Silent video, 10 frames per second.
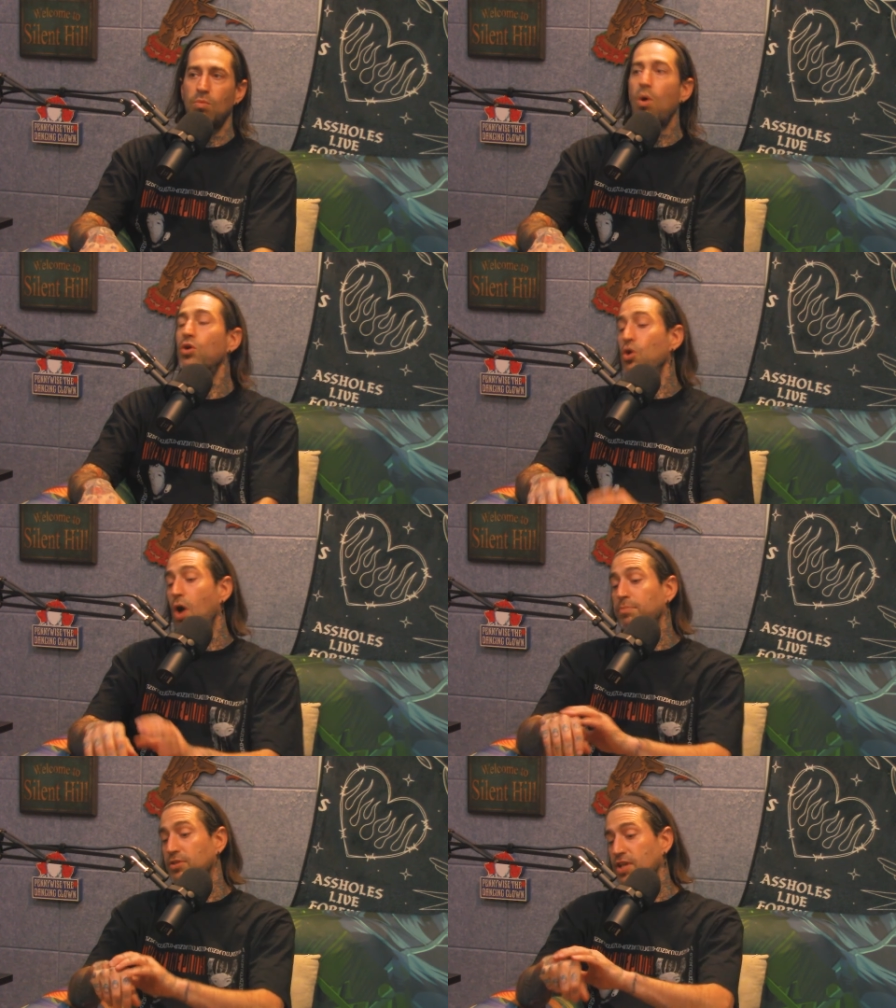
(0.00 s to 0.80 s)
Well, no, no,
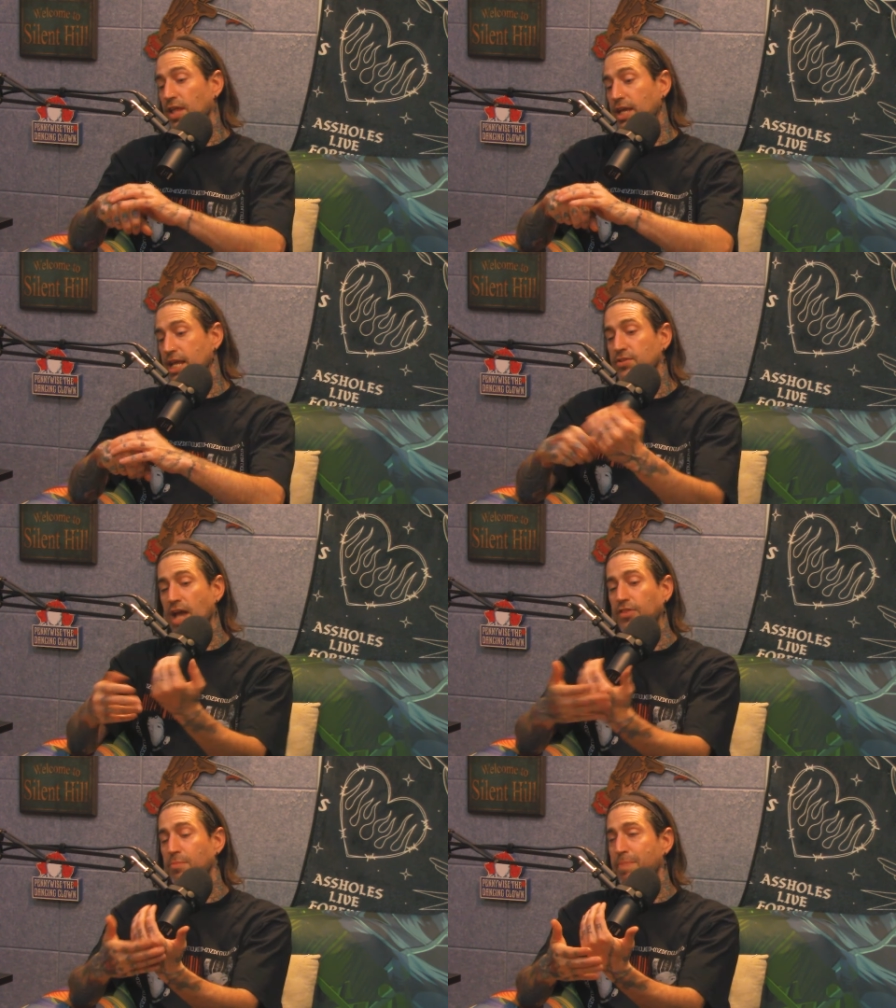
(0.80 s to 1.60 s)
I'm that just saying, crazy. like, he's
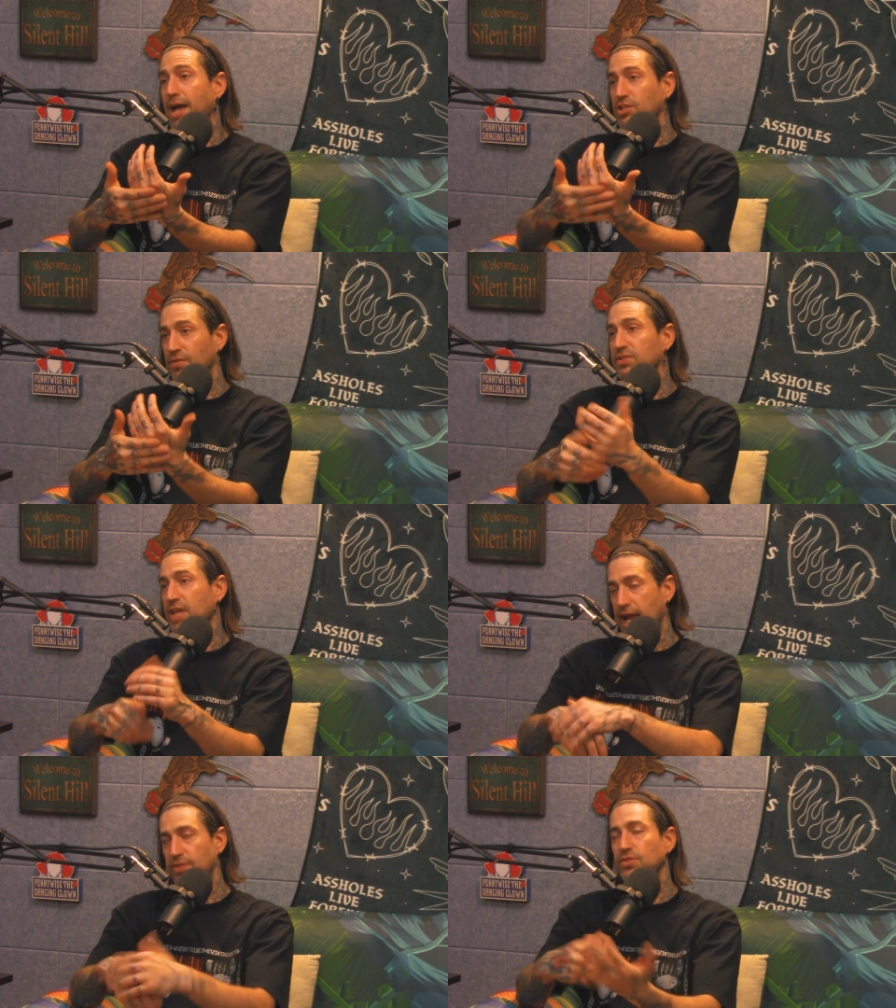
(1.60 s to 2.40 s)
got the backs of his
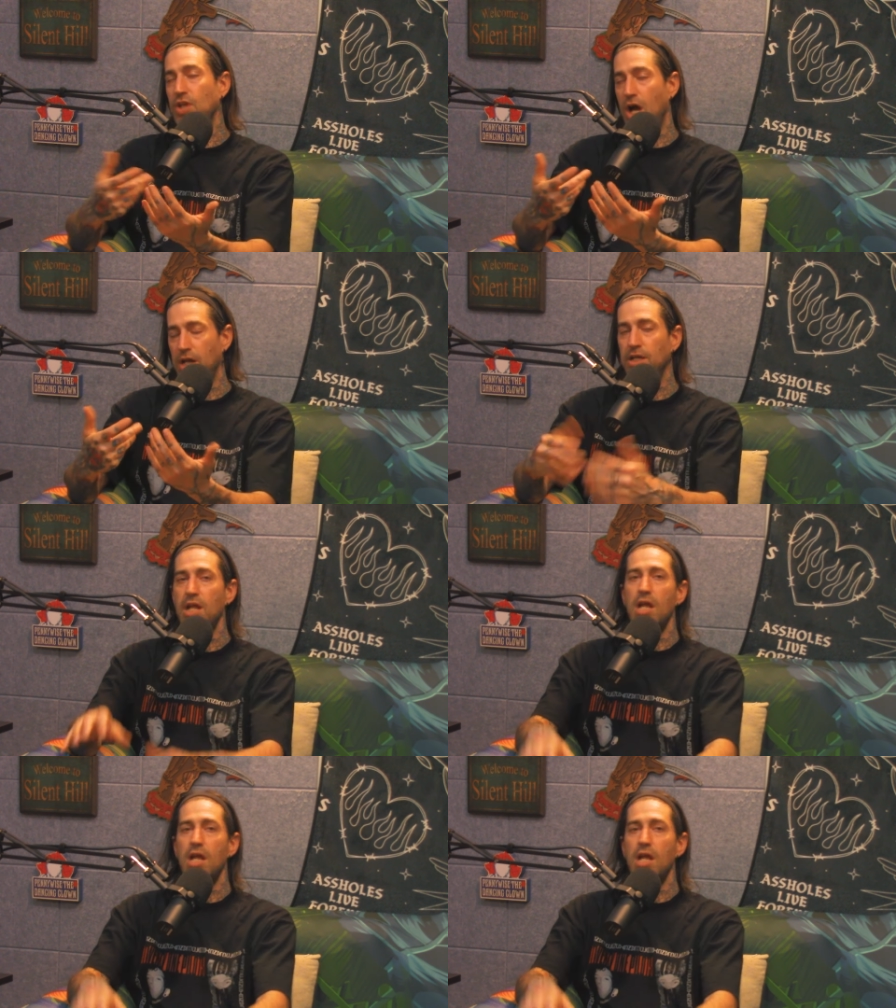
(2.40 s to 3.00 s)
hands well, yeah, done.